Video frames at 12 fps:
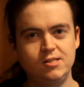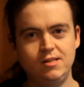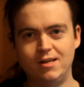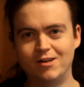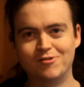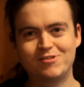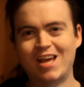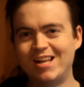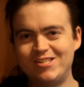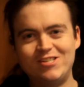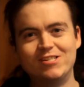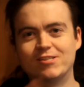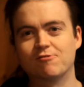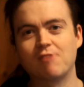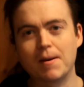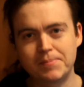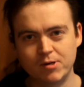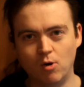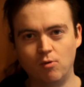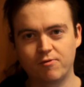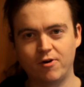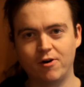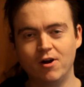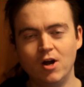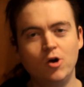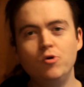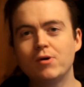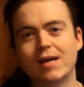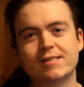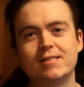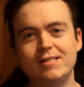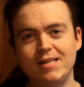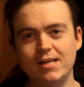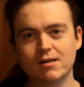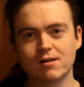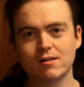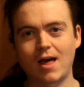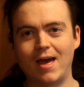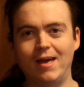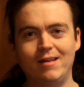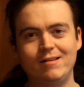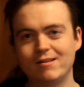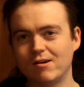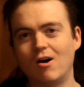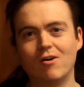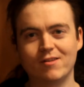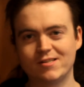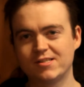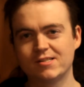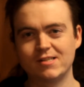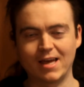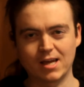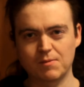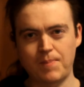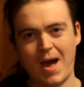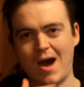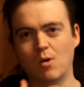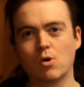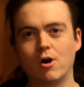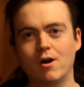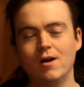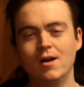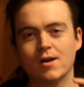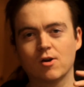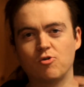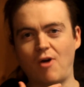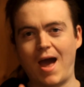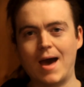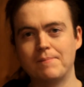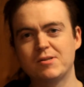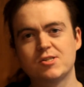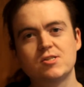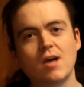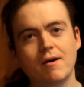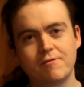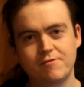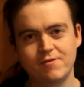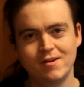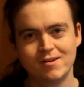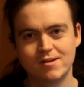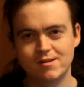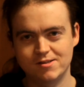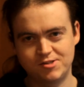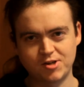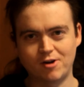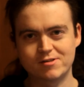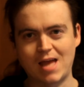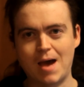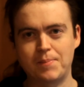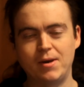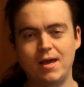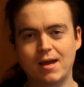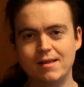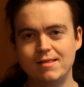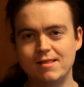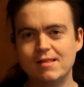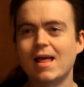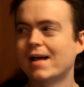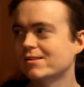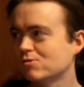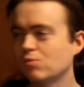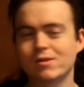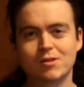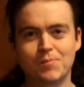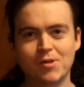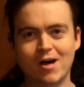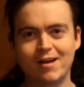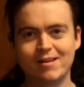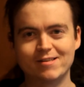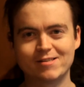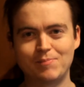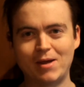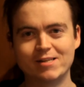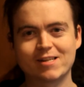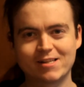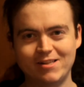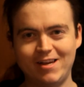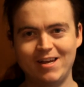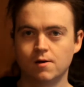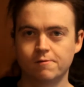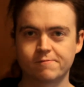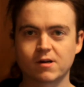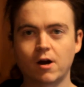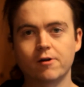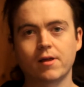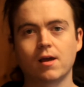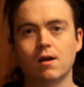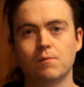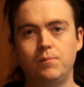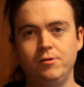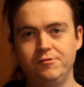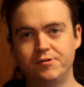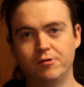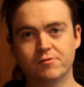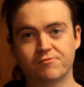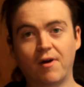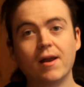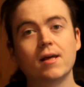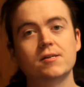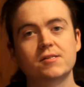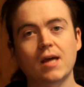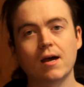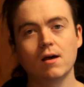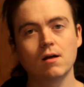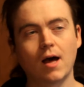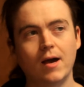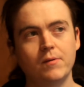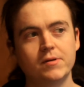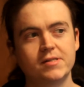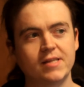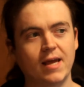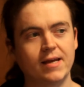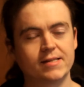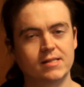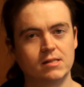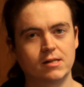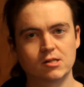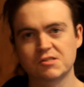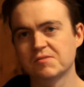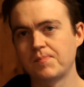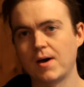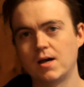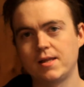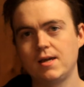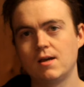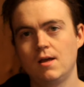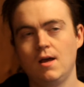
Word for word: you know, tensions erupt over who gets the deal and all this like power grab stuff starts happening and that's what the plot is basically. Regarding Puzo's writing style, I would say it's a little spotty.